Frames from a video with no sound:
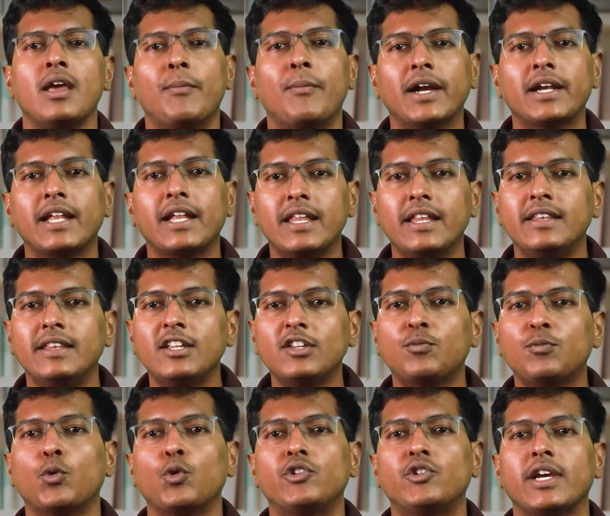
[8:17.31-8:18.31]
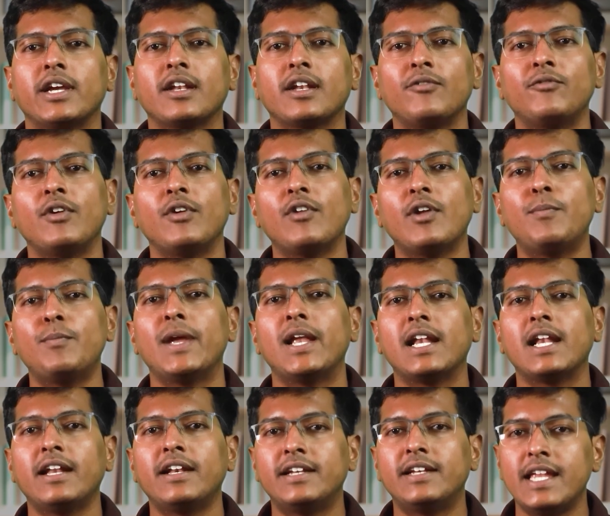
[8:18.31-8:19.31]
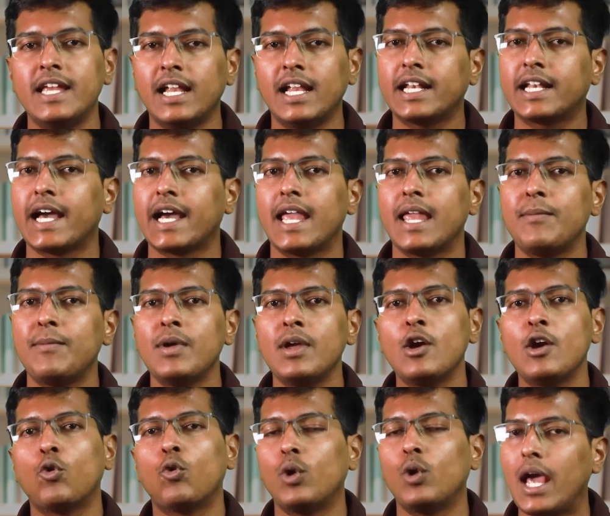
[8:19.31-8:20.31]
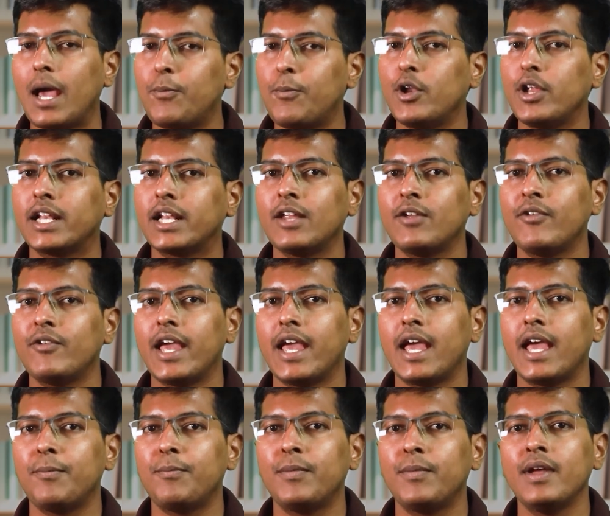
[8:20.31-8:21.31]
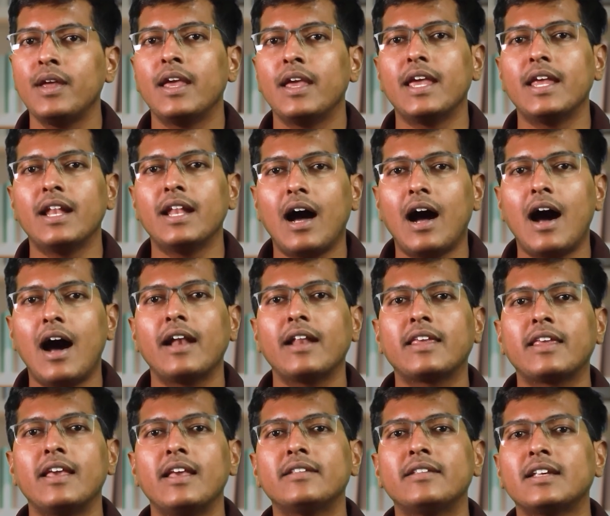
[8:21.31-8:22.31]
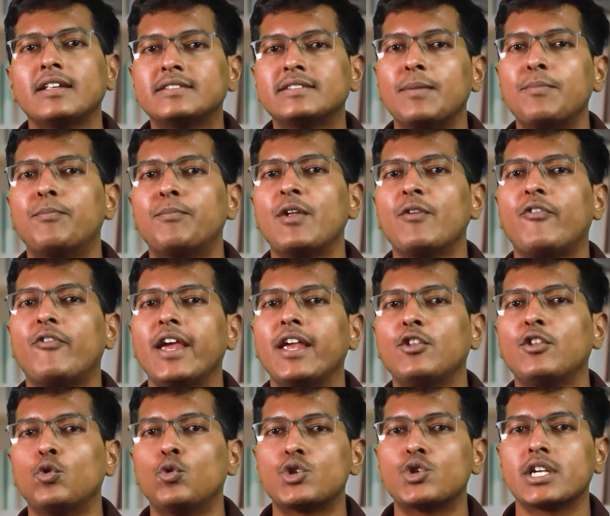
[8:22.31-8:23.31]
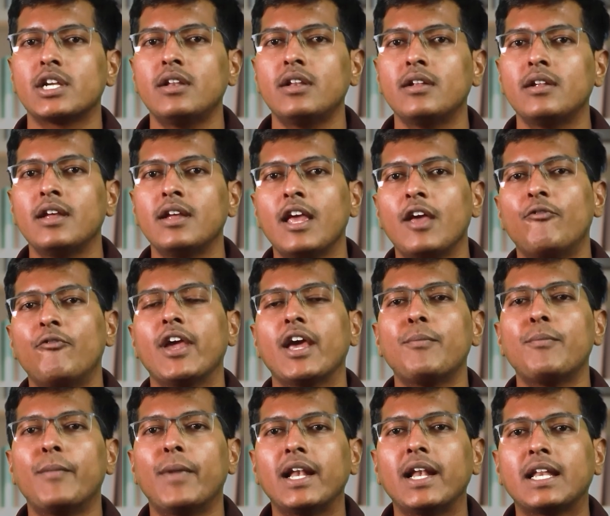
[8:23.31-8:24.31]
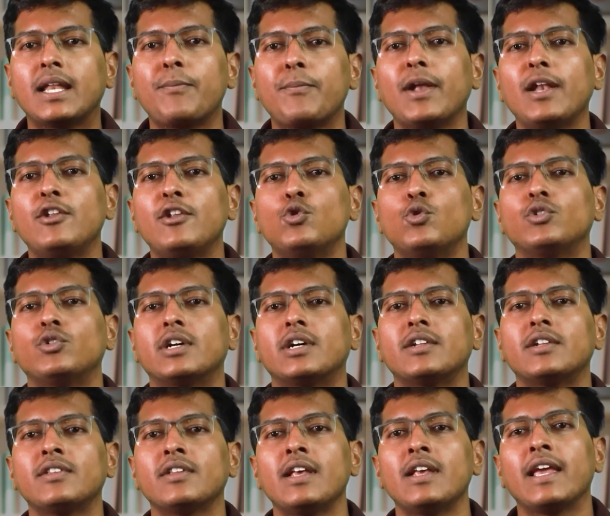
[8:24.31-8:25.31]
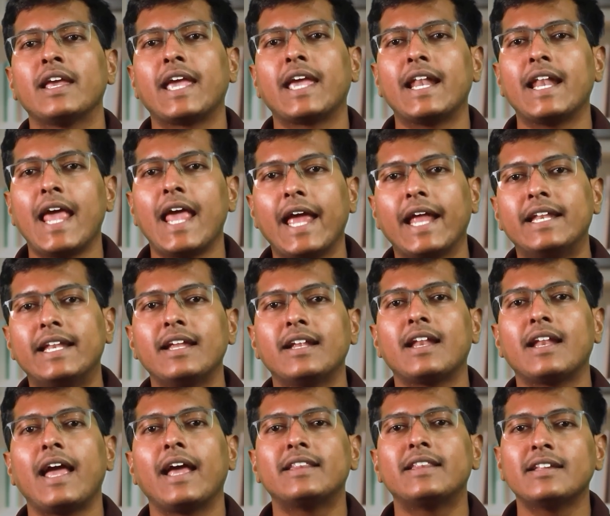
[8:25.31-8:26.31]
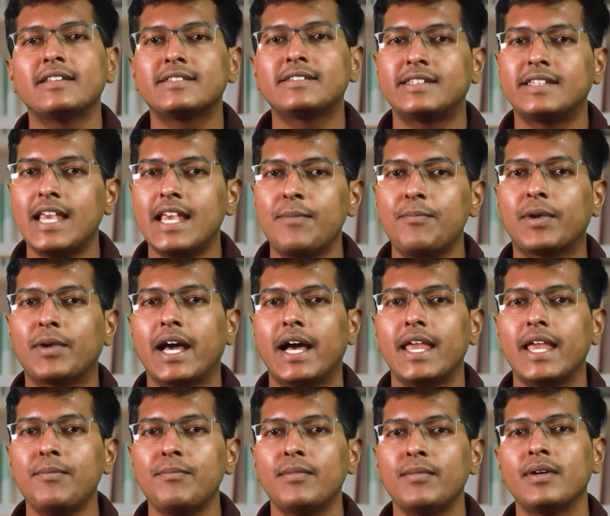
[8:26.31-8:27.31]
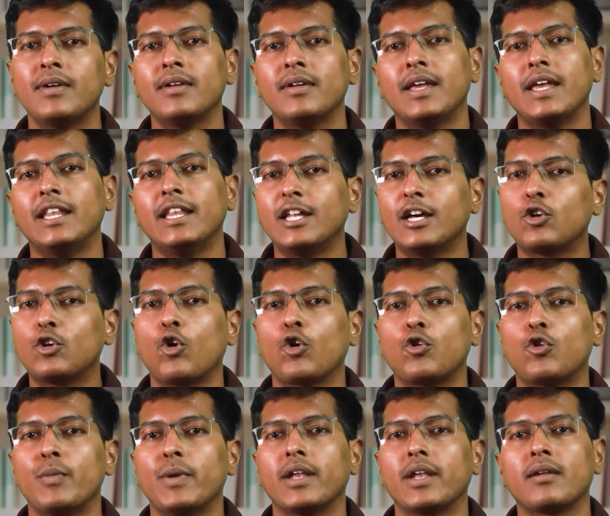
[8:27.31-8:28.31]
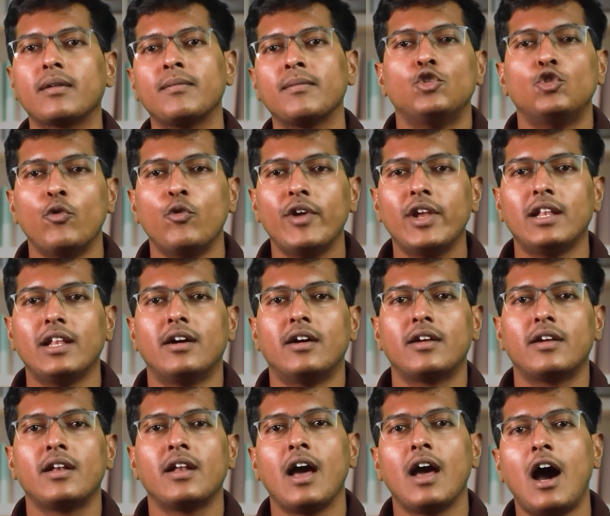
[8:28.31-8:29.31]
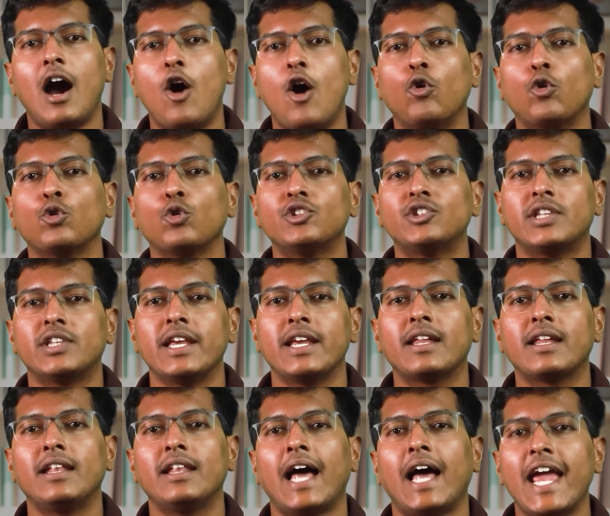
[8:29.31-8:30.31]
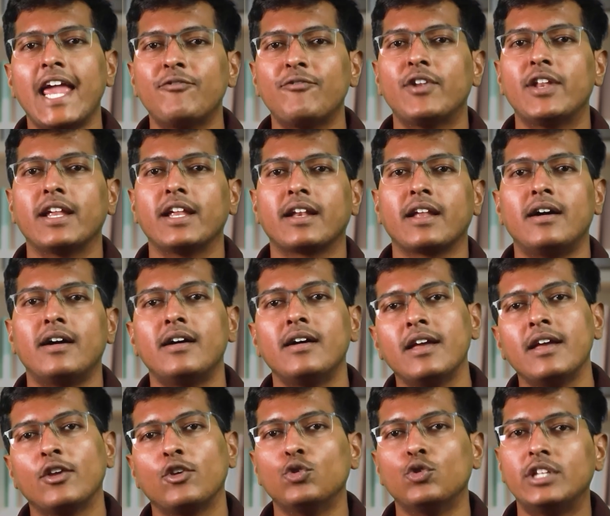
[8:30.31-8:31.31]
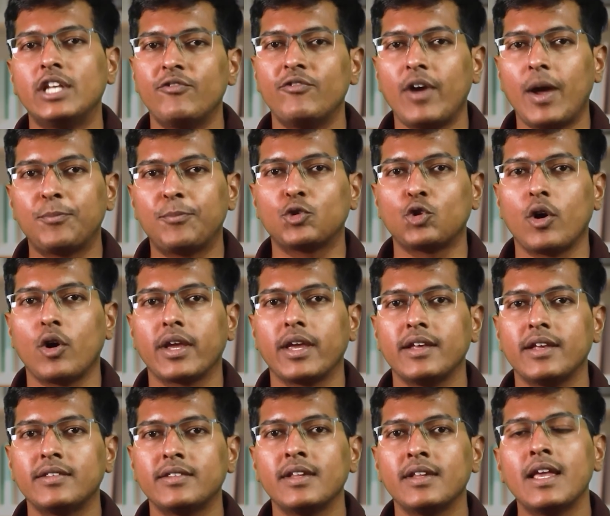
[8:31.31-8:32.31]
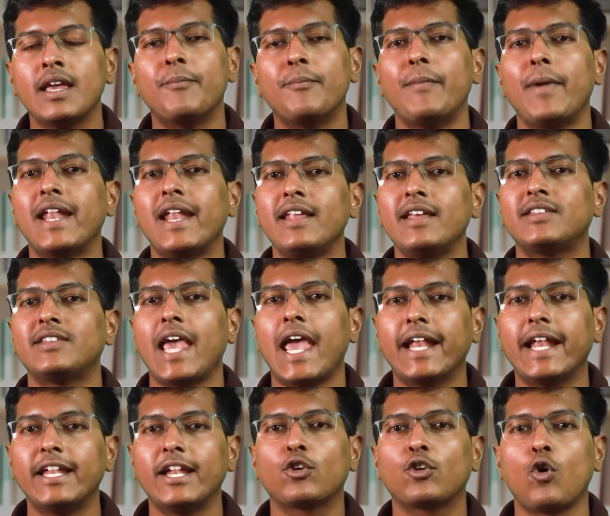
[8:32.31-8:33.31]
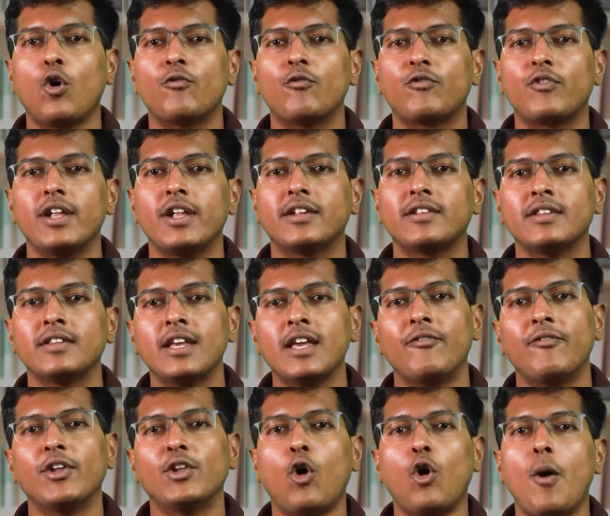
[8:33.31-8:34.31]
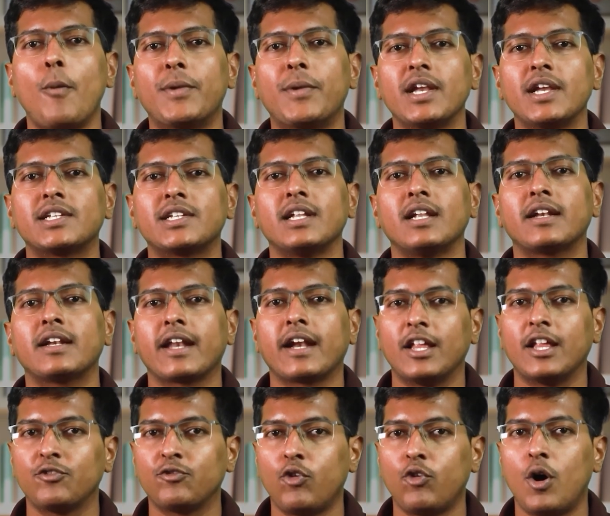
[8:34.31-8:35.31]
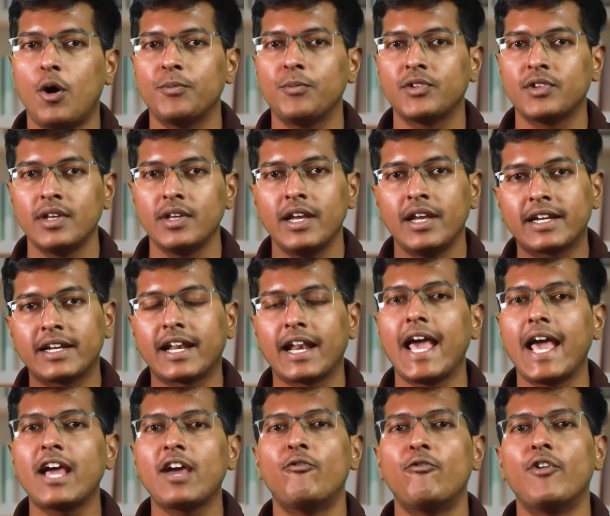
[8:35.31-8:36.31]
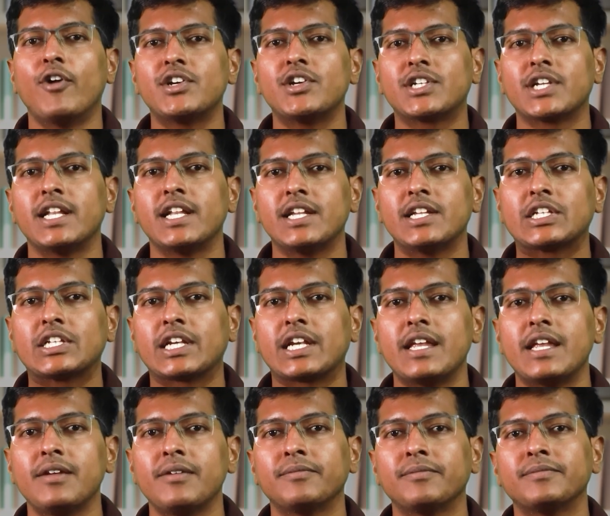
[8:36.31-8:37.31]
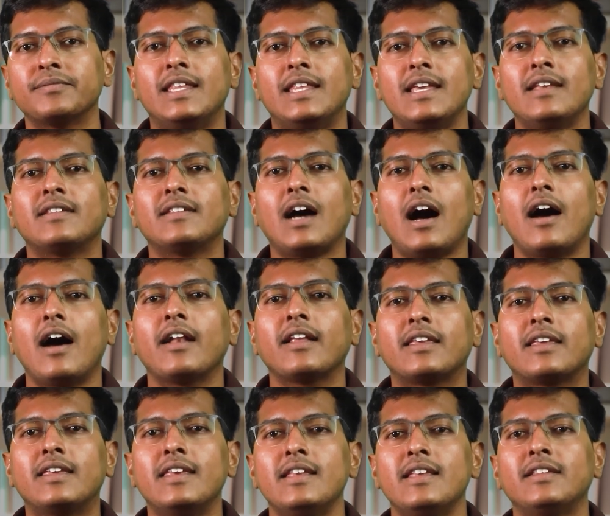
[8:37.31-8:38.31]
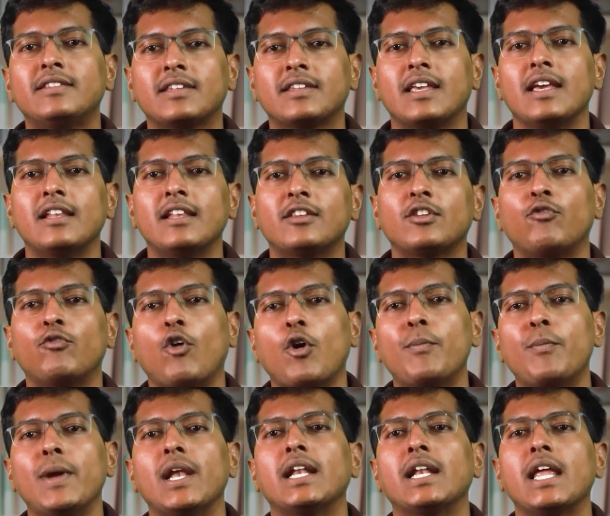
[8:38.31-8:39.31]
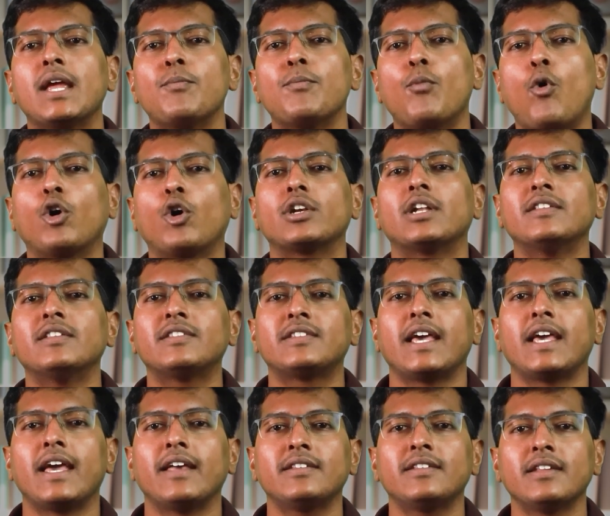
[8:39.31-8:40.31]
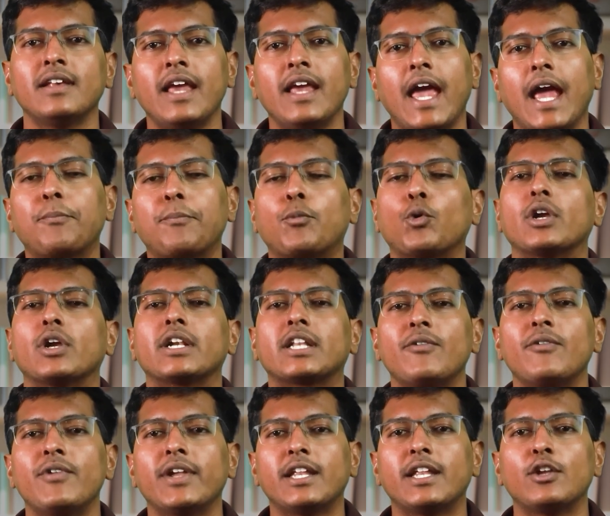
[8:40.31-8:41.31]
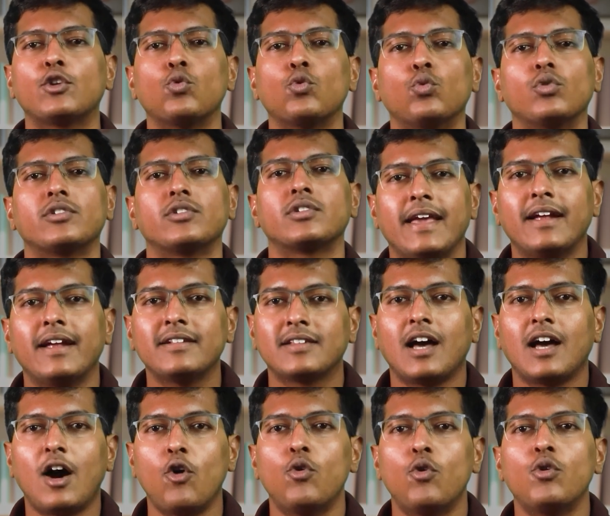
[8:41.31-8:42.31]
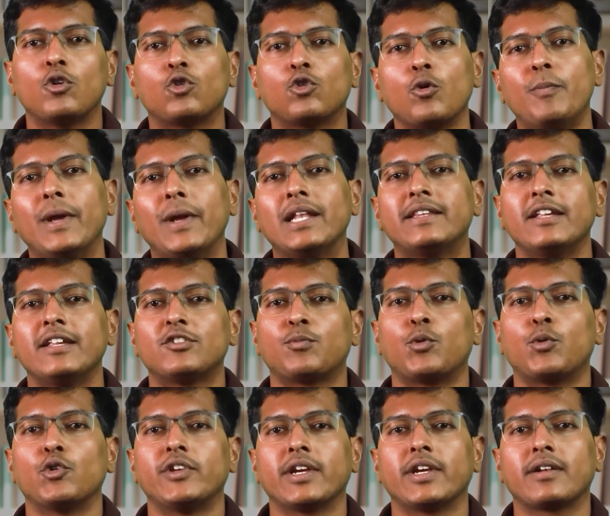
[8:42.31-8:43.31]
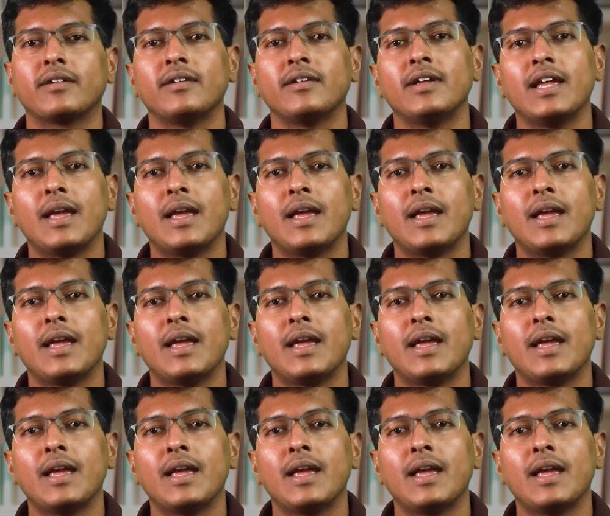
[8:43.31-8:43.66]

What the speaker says: But in this project, we will build a real-time collaborative app, in our case, a simplified Notion, where multiple users can edit at the same time in the document. You will learn how to sync live data using WebSockets, manage edit conflicts with operational transforms, track version history. These are key skills for building modern SaaS and productivity tools. Here's how to build this project.